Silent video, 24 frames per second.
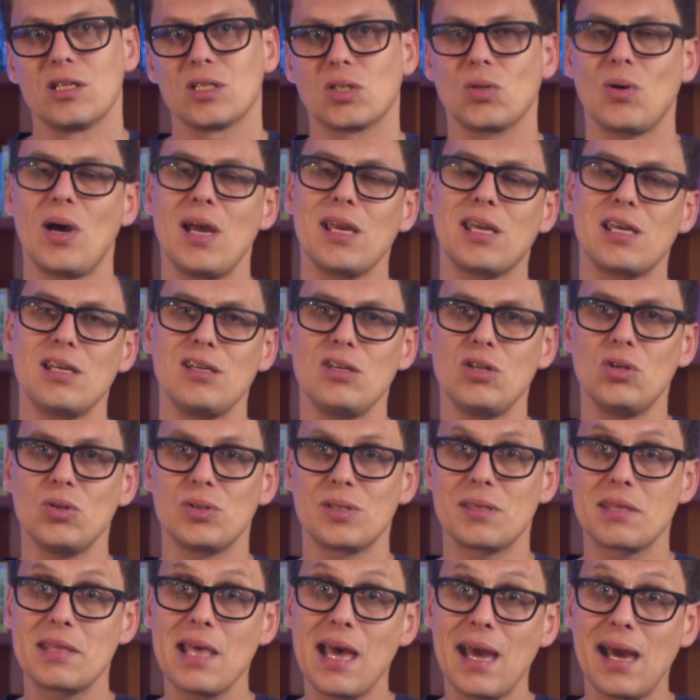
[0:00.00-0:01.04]
So I can
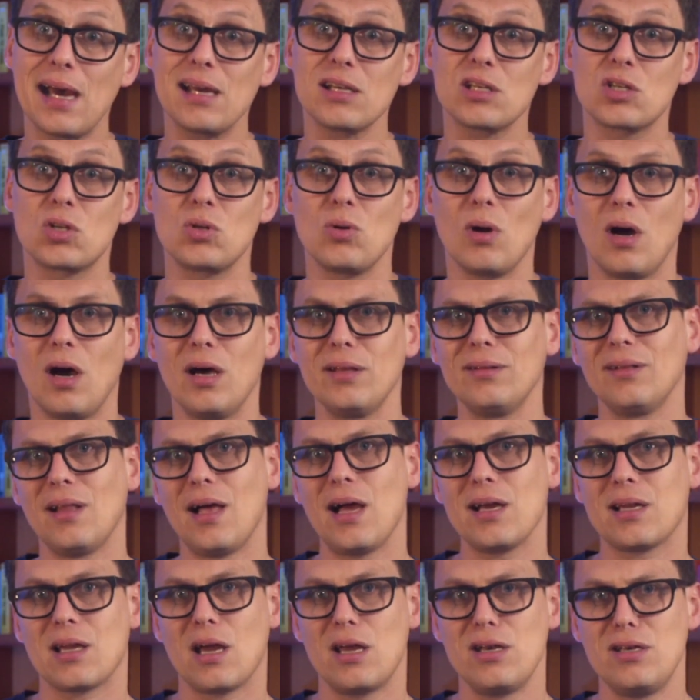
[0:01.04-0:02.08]
use that to unlock